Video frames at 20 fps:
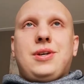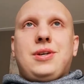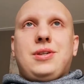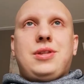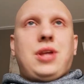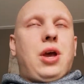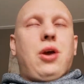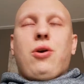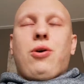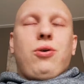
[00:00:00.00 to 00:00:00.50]

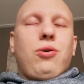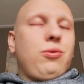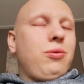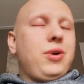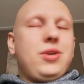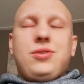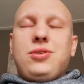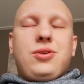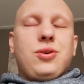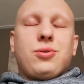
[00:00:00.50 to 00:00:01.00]
They
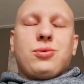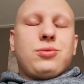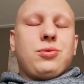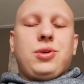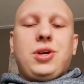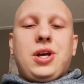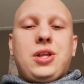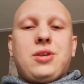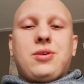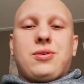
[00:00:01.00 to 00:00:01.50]
always go
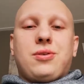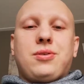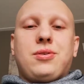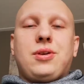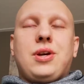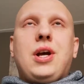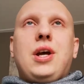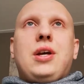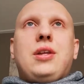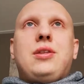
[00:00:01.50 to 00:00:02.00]
together.
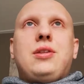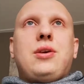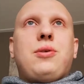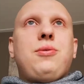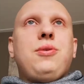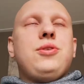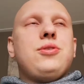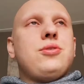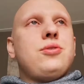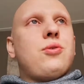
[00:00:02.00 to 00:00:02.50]

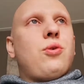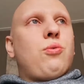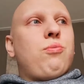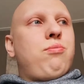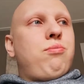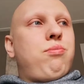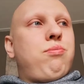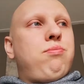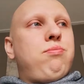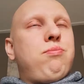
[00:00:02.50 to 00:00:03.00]
There is no
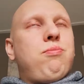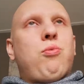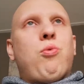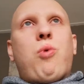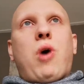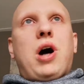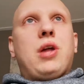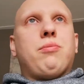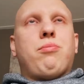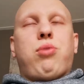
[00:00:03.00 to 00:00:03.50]

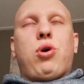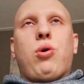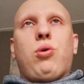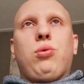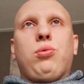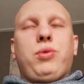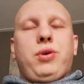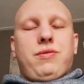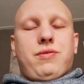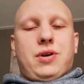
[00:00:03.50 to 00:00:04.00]
one
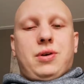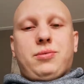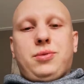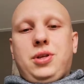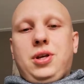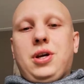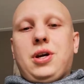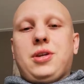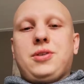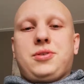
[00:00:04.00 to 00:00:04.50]
pole without
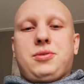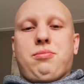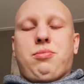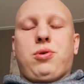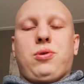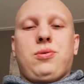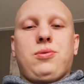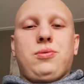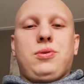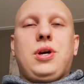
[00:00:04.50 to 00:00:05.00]
the other
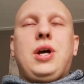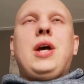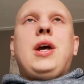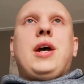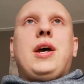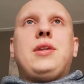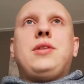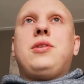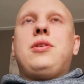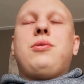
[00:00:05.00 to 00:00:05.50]
pole,
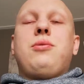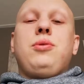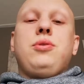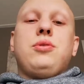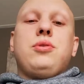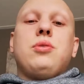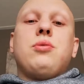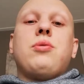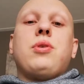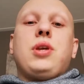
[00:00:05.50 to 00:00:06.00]
and there is
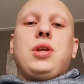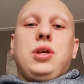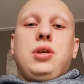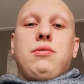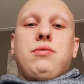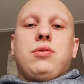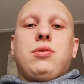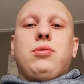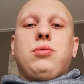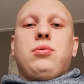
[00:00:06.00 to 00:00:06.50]
no
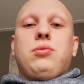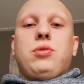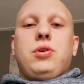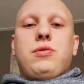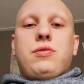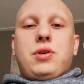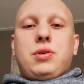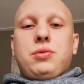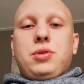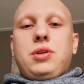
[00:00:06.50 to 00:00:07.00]
evil
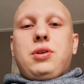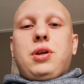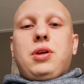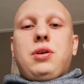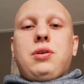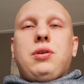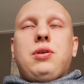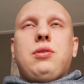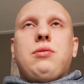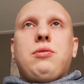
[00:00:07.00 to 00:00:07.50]
without
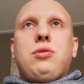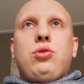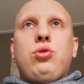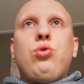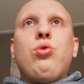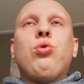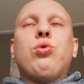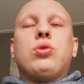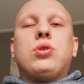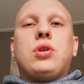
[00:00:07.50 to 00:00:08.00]
the
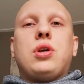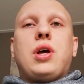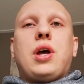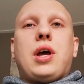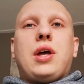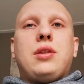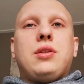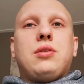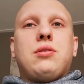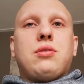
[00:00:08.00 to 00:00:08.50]
good,
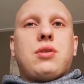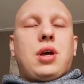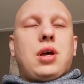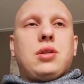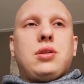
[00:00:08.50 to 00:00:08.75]
and